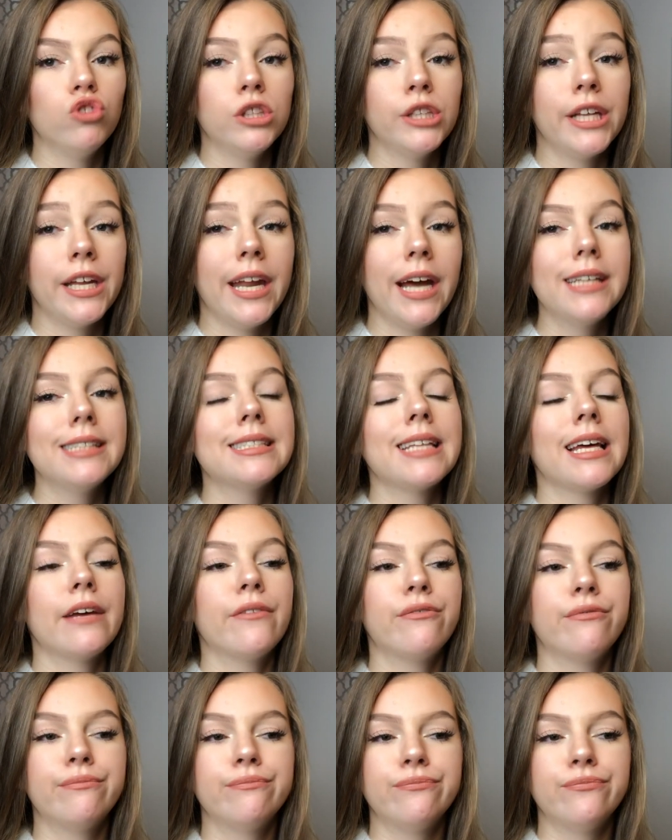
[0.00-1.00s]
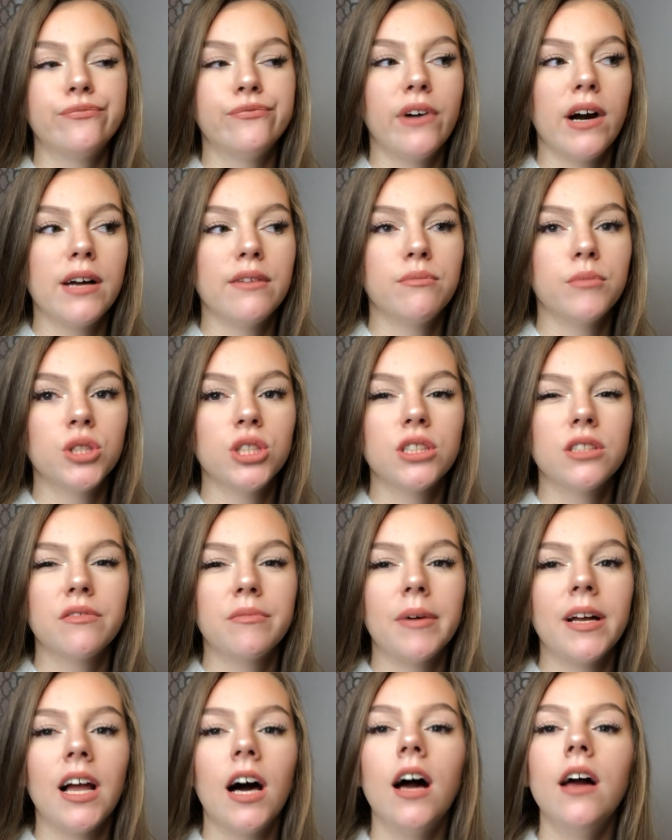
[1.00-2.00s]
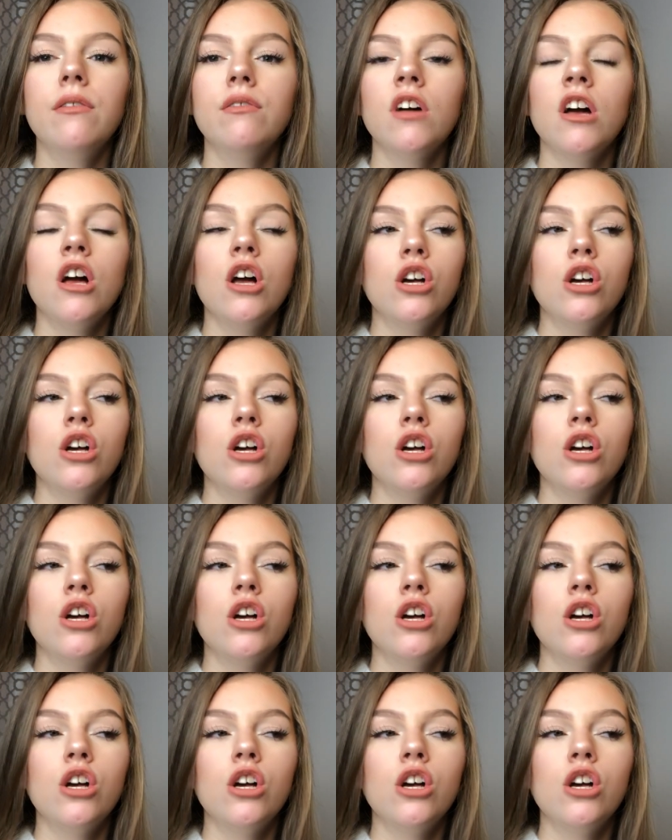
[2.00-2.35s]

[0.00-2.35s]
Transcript: the next like five months of my life